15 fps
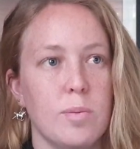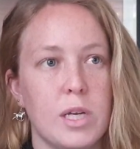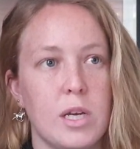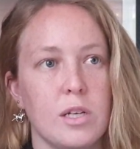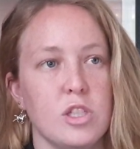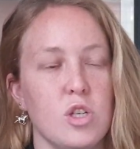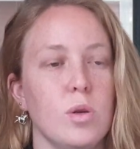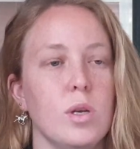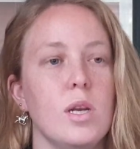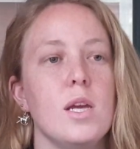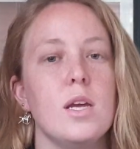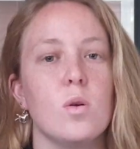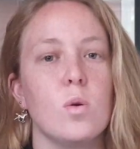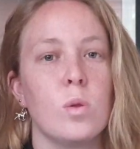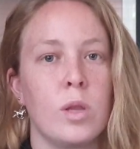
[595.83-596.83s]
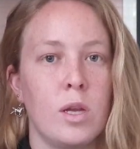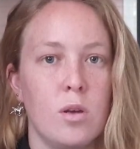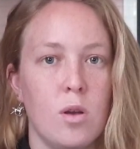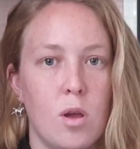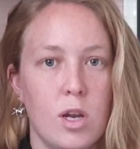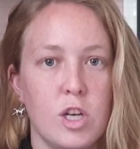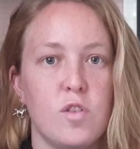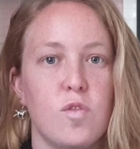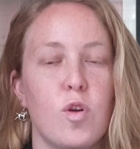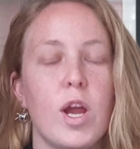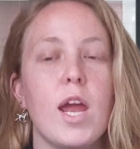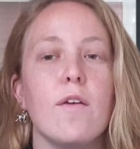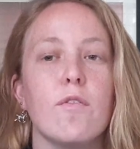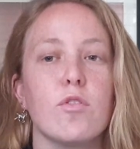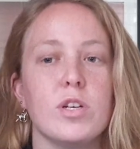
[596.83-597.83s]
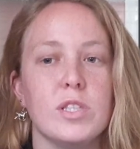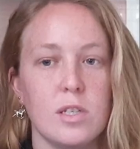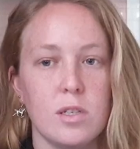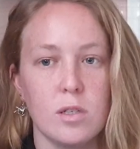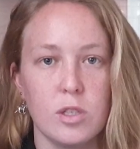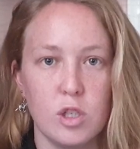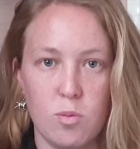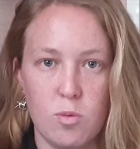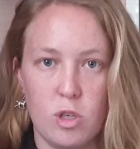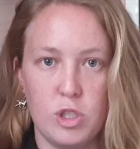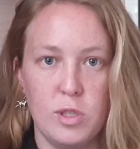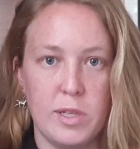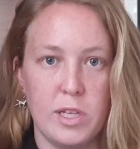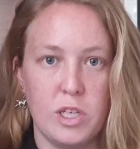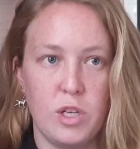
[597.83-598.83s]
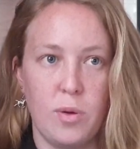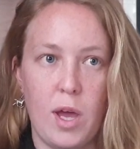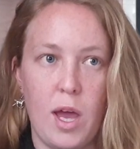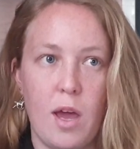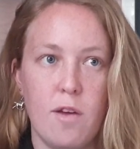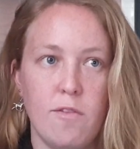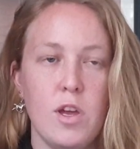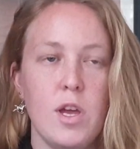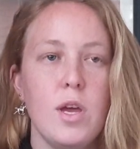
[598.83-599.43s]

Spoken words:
because you need all that knowledge for every single new module that you have.